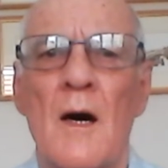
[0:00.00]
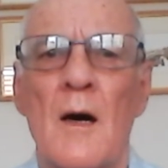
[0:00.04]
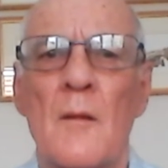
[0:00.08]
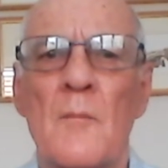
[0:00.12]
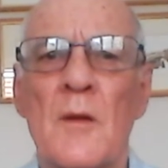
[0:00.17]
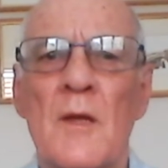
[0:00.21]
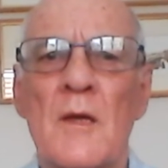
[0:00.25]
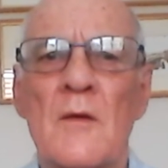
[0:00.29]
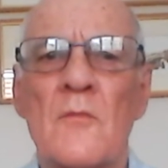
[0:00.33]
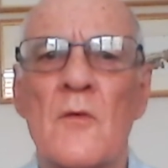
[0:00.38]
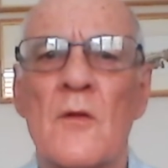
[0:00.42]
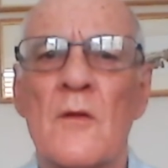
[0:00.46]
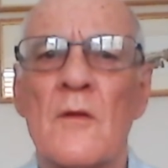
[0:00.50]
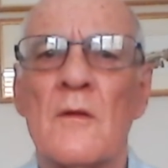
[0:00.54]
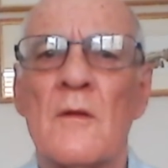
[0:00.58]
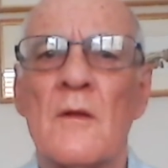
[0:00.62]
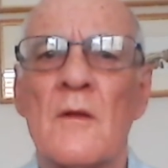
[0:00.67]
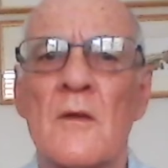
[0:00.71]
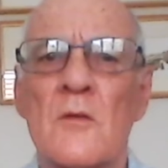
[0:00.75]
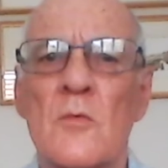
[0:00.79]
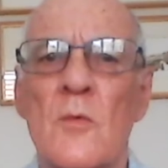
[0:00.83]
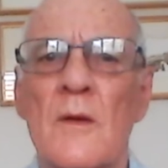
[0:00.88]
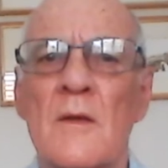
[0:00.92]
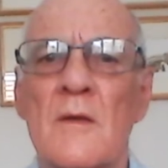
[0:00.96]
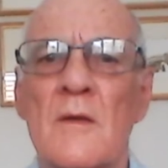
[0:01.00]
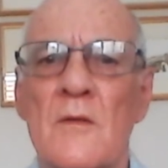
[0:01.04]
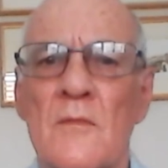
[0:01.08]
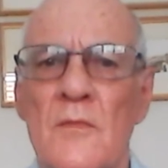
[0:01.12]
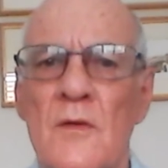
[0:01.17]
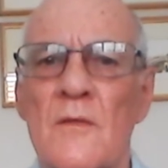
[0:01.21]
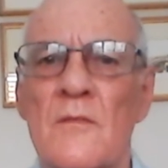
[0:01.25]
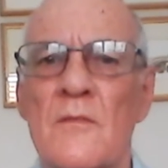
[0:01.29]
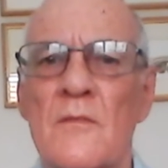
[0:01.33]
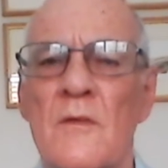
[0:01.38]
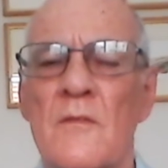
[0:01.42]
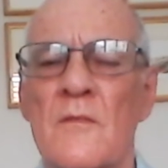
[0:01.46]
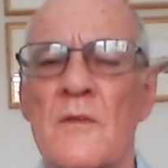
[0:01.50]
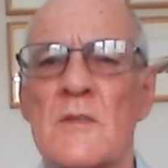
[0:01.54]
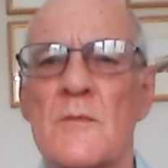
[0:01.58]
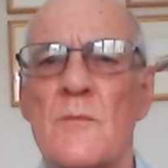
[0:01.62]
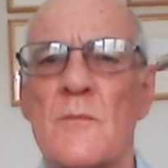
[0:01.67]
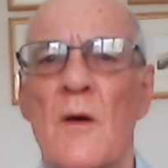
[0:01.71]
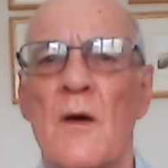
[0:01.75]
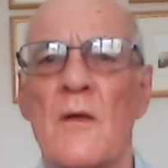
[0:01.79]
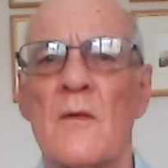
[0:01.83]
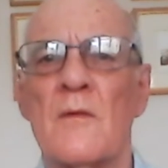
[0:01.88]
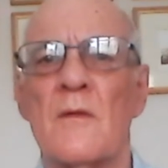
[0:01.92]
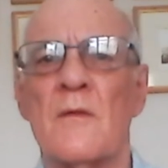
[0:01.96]
I believe on the 25th of this
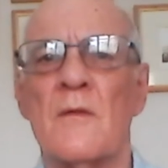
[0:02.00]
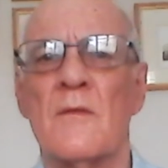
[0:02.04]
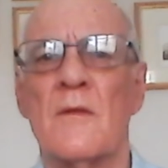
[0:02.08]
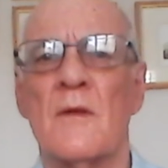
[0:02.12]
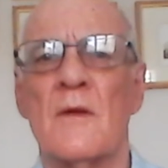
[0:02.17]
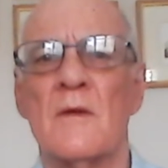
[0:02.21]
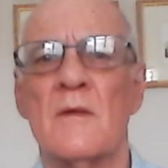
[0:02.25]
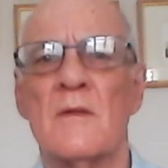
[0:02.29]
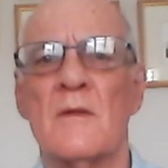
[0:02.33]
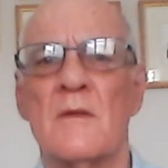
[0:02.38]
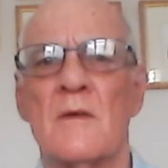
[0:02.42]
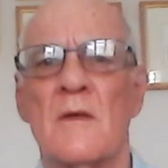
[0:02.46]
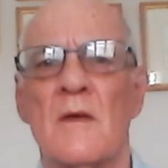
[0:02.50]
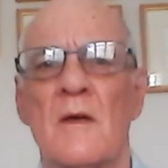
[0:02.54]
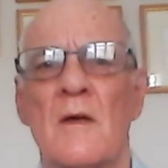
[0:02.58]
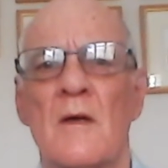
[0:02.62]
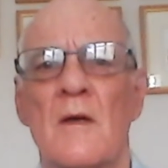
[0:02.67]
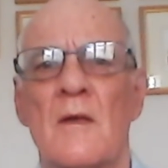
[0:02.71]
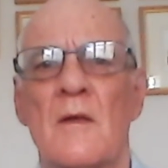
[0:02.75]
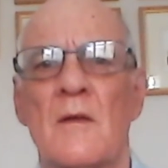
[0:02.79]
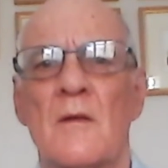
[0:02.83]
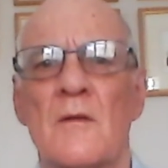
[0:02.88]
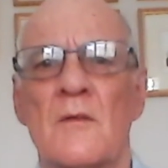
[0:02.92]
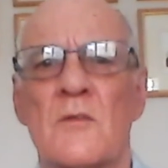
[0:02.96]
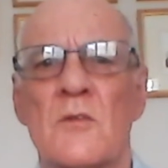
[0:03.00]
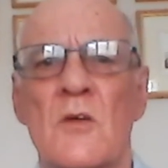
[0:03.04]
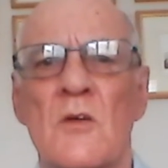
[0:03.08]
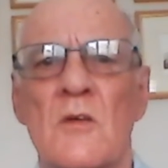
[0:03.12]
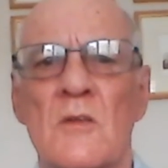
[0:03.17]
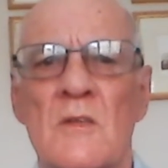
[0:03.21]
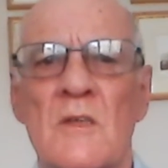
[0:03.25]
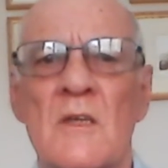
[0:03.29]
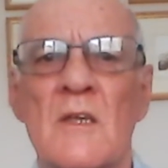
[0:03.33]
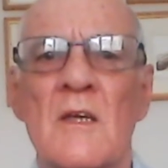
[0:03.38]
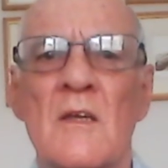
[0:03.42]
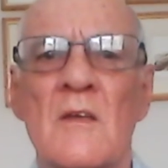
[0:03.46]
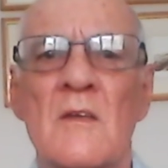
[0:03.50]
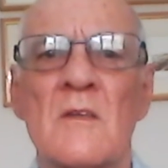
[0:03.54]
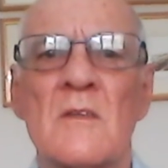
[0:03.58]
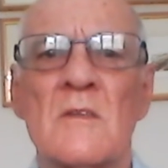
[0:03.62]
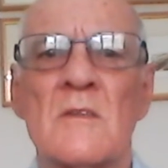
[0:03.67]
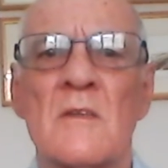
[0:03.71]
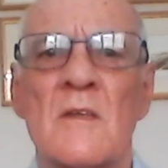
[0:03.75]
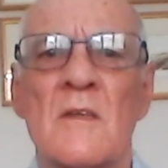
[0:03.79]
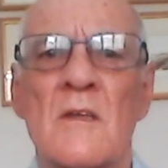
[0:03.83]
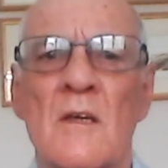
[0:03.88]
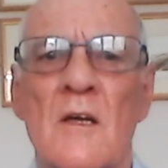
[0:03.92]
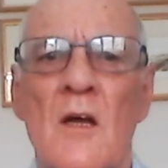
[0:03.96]
month that church
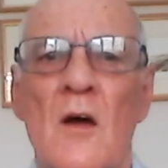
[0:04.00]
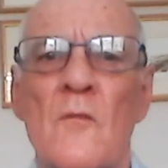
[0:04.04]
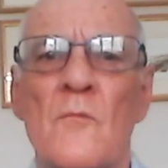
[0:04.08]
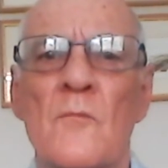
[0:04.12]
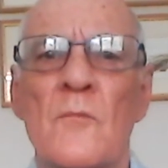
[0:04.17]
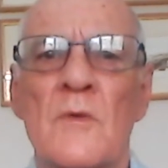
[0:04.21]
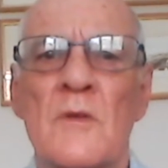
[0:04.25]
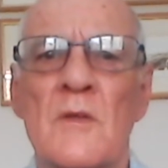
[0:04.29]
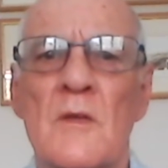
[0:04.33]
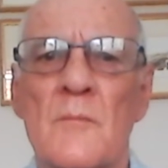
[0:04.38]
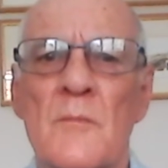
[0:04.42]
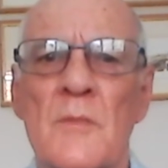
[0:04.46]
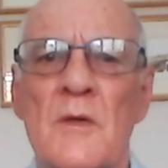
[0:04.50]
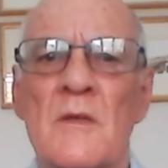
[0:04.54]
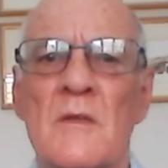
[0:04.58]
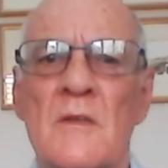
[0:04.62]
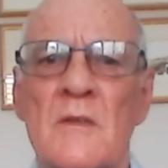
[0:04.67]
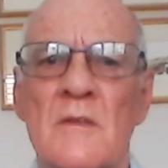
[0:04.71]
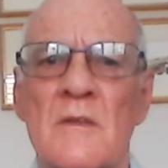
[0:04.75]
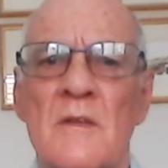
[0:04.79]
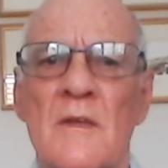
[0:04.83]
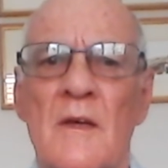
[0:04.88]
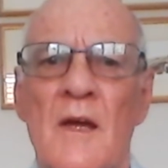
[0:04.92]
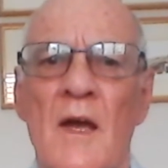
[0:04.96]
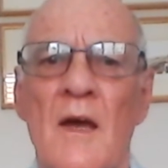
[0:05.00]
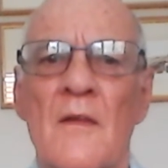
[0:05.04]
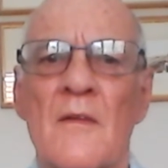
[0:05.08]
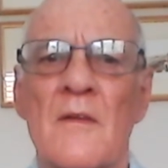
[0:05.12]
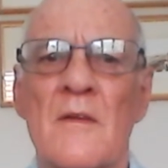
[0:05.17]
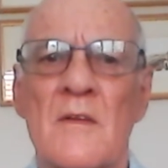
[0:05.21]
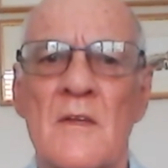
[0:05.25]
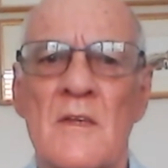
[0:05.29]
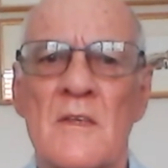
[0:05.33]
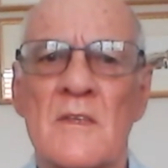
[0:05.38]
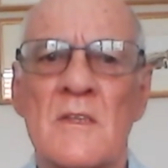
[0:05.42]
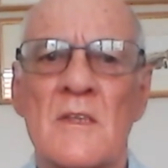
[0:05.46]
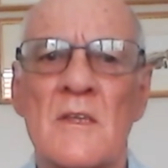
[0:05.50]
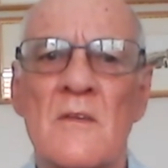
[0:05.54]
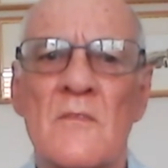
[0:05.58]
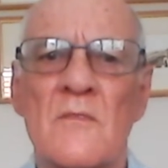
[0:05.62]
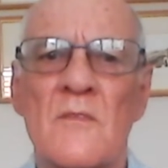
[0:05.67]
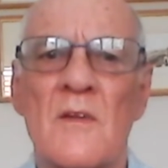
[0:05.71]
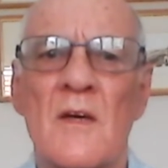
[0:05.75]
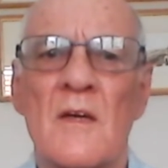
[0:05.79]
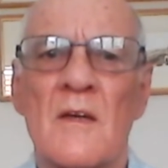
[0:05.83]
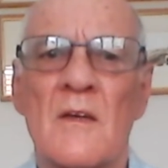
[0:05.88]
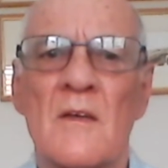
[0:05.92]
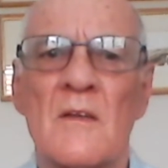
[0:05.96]
leaders and the government are meeting together to see
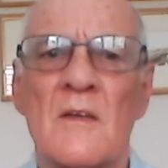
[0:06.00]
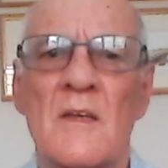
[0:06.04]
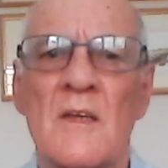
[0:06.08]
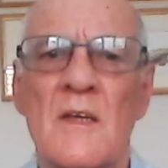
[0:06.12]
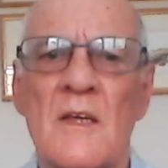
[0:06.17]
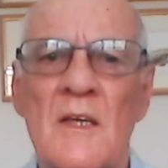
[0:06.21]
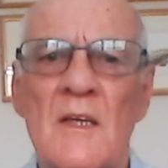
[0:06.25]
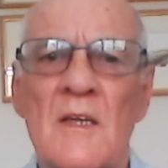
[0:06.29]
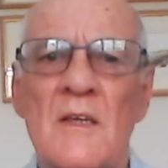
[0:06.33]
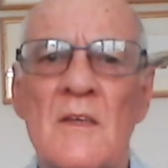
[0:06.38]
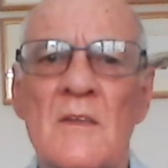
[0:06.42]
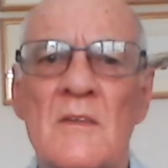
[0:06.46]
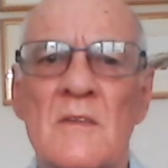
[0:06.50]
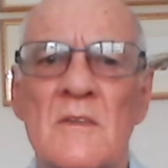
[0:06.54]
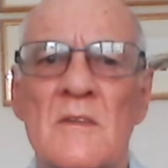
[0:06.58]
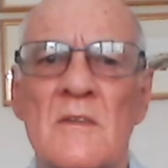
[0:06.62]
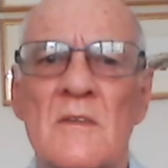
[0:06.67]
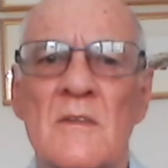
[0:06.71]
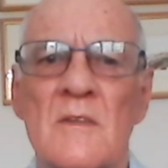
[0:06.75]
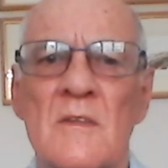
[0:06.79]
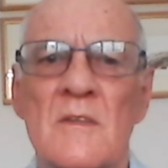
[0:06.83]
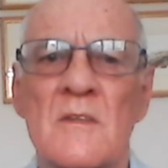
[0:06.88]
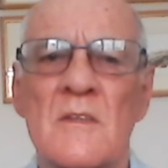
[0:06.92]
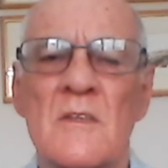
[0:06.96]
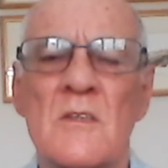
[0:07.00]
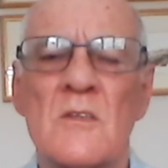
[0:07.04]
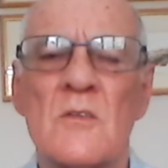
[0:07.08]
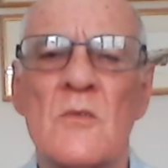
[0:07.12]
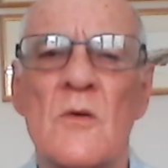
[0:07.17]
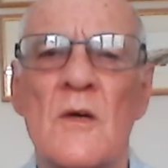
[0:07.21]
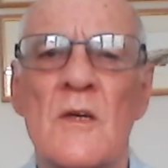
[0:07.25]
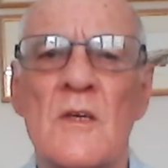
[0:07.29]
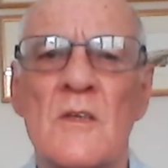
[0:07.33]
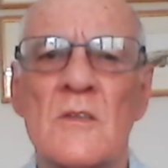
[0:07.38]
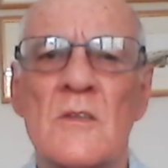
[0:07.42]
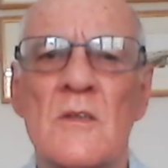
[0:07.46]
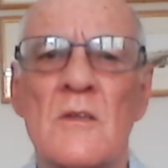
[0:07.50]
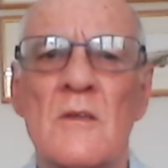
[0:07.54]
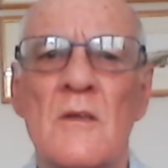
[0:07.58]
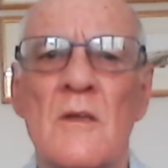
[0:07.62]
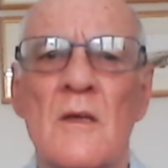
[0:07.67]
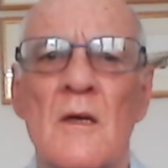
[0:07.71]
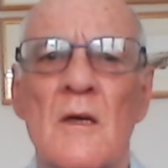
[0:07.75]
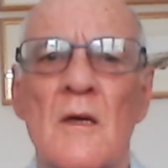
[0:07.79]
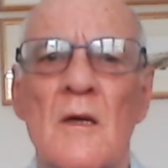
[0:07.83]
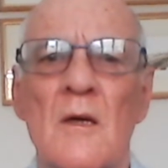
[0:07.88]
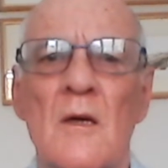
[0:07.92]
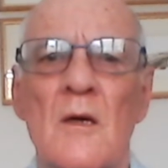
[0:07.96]
if they can ease the situation,
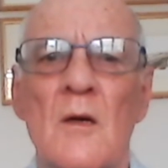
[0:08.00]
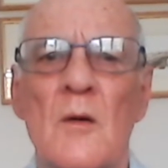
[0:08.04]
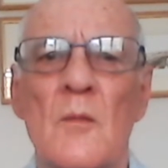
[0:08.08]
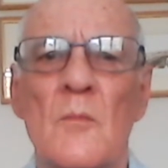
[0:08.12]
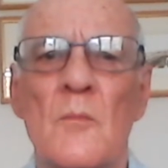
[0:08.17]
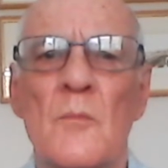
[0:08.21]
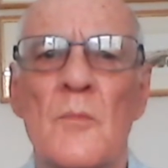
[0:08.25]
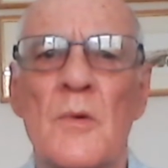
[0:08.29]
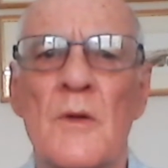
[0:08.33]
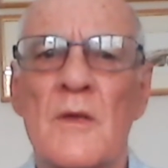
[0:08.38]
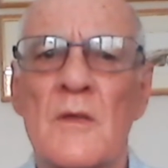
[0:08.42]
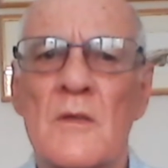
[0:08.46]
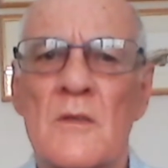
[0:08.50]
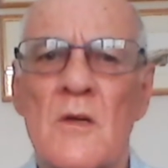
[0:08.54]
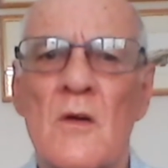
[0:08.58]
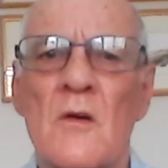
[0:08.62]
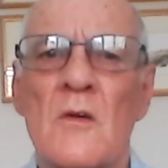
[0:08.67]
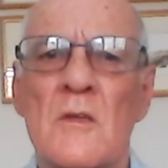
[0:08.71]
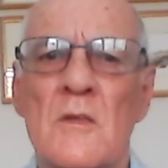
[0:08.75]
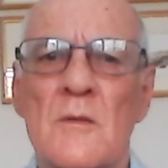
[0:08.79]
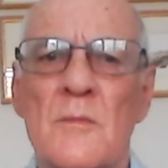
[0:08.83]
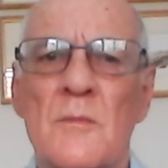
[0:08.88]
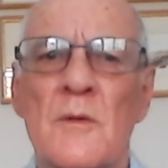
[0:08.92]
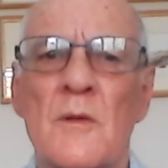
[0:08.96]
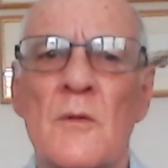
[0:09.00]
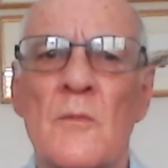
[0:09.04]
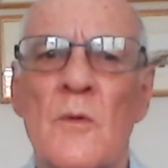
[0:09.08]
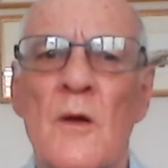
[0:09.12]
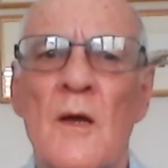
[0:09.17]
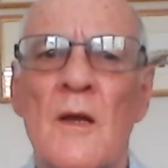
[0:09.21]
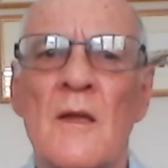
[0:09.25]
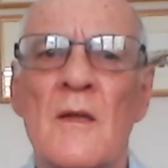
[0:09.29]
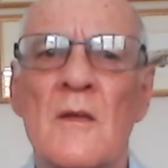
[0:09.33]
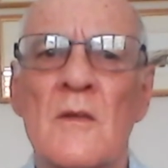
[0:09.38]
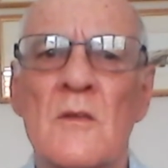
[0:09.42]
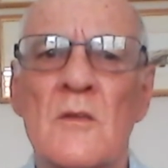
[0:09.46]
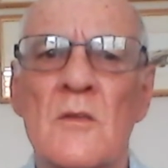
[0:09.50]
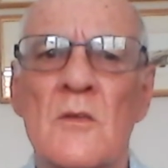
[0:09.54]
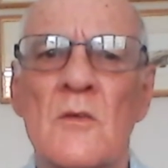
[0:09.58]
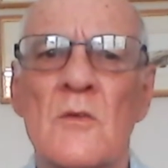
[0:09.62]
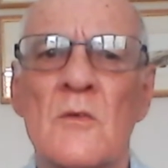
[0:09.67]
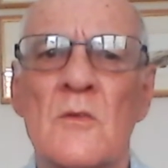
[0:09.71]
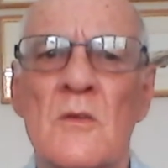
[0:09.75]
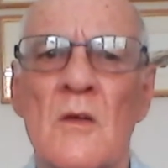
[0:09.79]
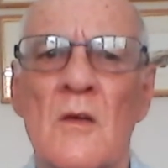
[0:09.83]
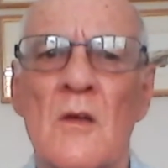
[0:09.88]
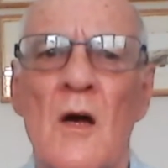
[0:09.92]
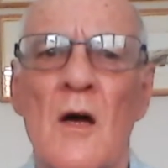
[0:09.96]
but it's going to be well
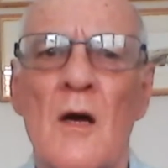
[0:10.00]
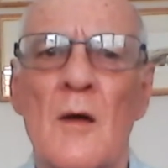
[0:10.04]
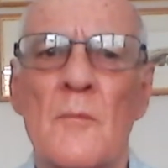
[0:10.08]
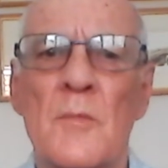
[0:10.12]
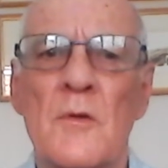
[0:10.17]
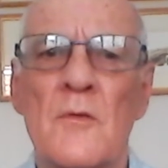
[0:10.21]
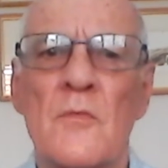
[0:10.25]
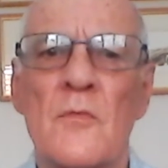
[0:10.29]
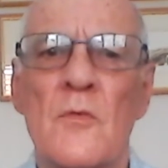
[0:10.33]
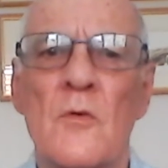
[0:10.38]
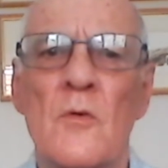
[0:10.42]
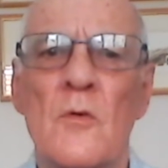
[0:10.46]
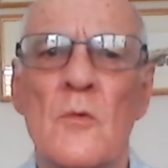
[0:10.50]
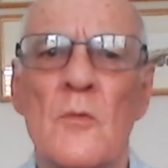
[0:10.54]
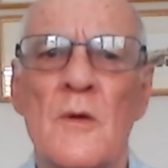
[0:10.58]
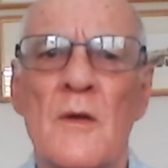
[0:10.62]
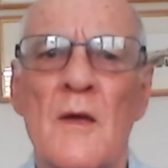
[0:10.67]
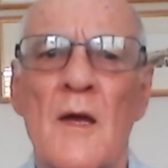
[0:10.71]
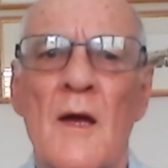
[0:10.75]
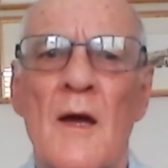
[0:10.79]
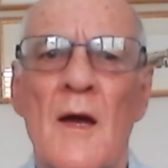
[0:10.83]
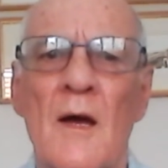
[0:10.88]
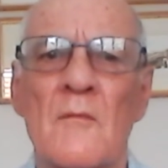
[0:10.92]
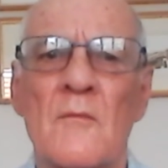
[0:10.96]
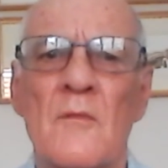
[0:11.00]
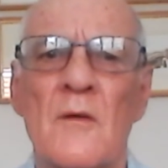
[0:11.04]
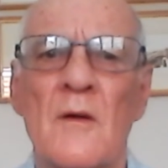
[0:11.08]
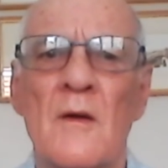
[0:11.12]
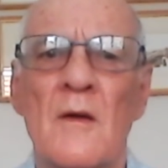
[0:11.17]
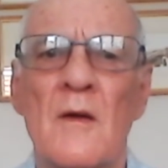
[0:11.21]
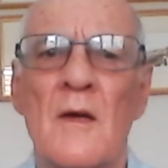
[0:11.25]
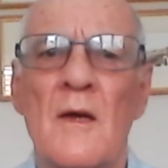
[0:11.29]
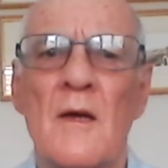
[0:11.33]
into July before we have